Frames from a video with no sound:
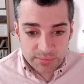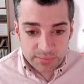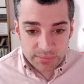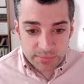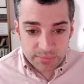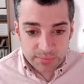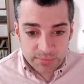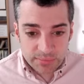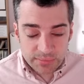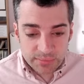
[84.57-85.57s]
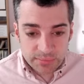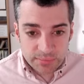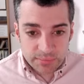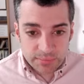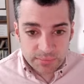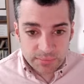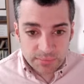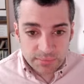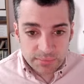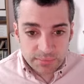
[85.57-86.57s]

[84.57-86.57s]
Nobody speaks.